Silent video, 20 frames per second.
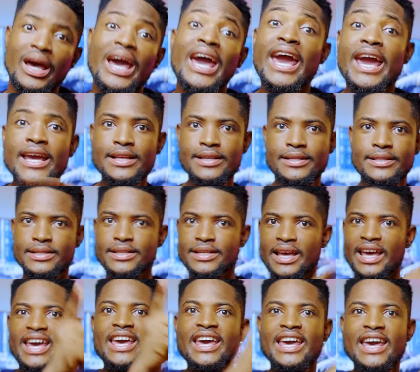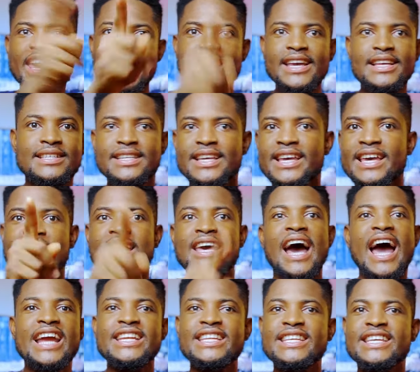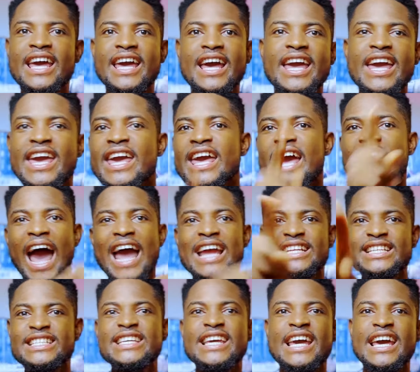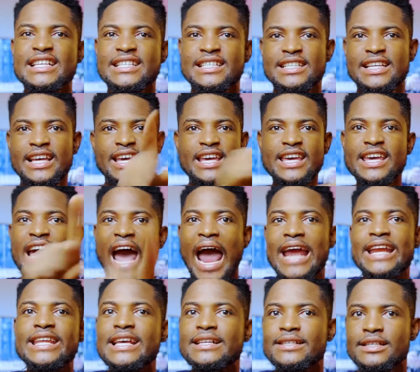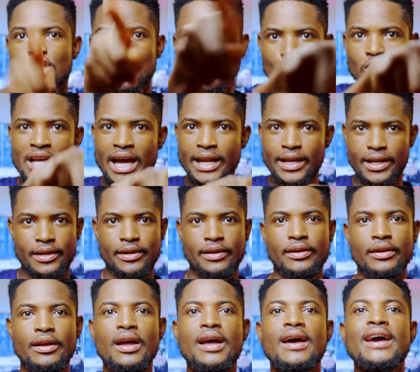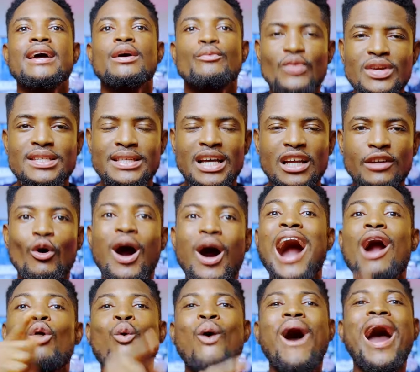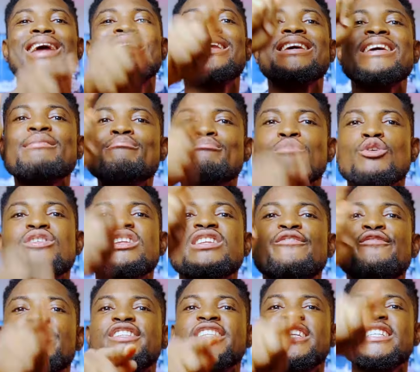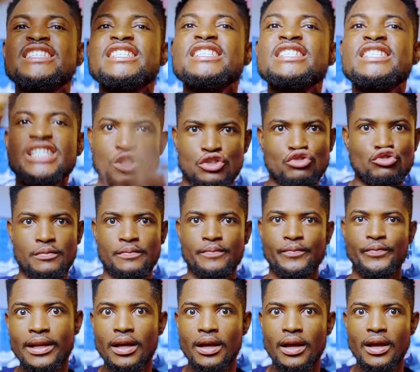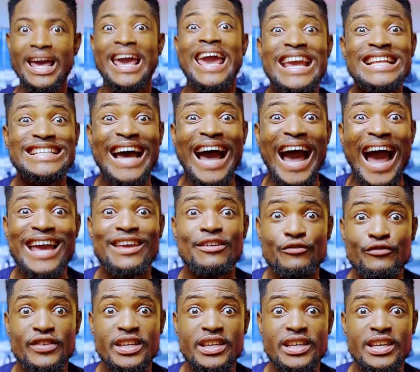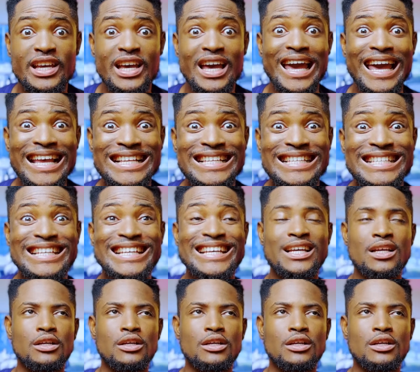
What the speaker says: Ace, A-I-D-S. AIDS is a shorthand, which stands for Acquired Immune Deficiency Syndrome. HIV is...